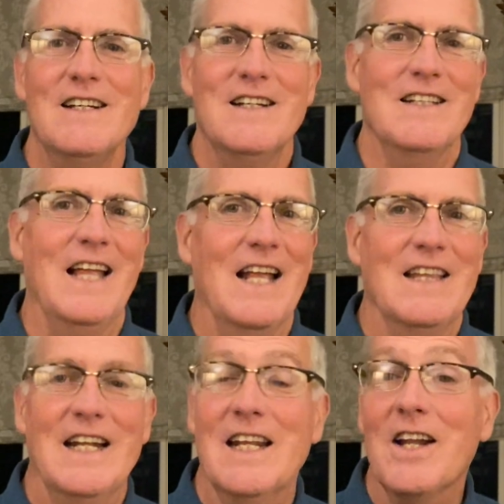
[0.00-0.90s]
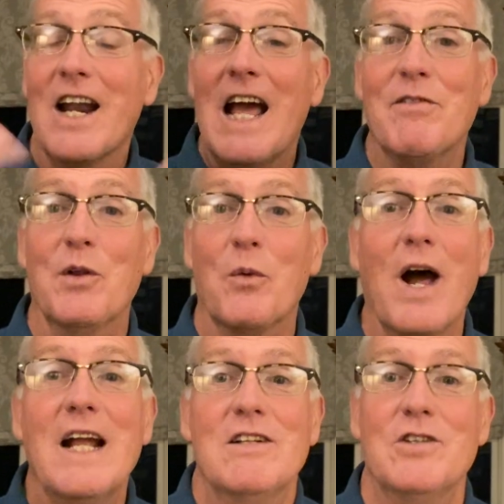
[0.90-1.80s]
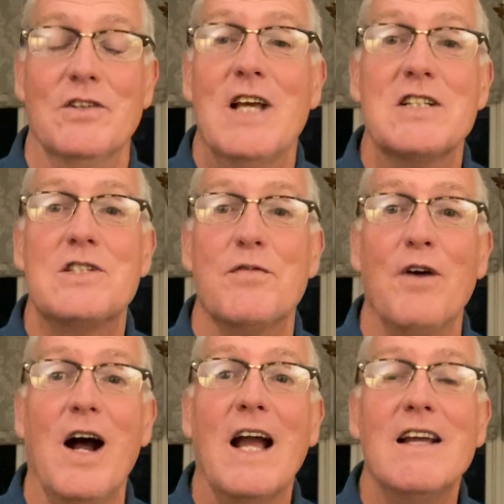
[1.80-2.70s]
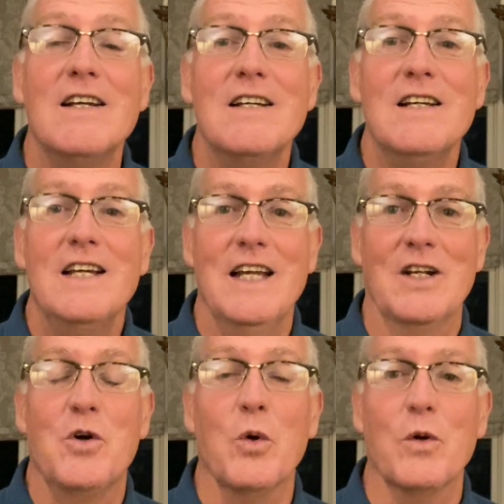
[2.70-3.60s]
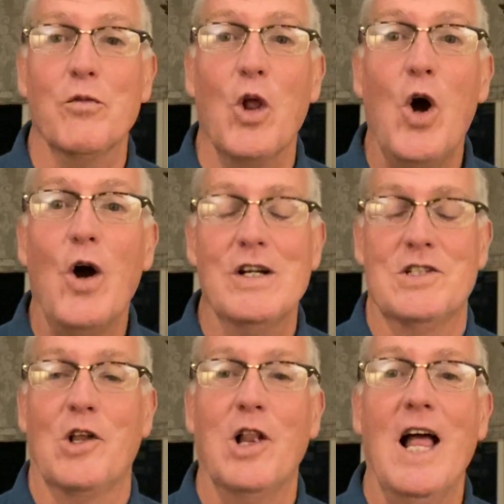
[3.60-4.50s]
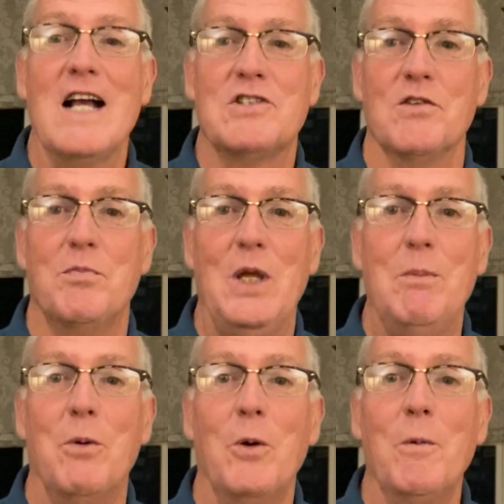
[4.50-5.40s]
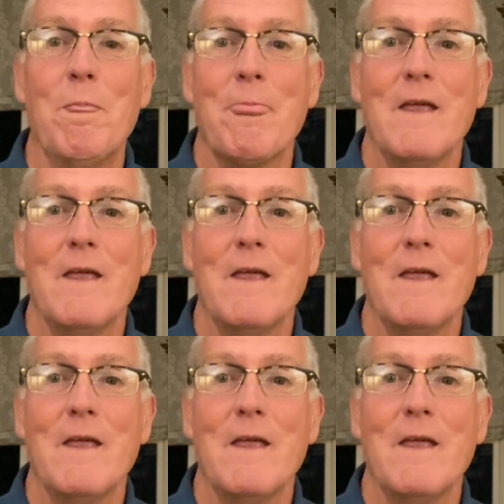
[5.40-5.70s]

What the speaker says: that they did not have the right to testify in court of law as a class of people.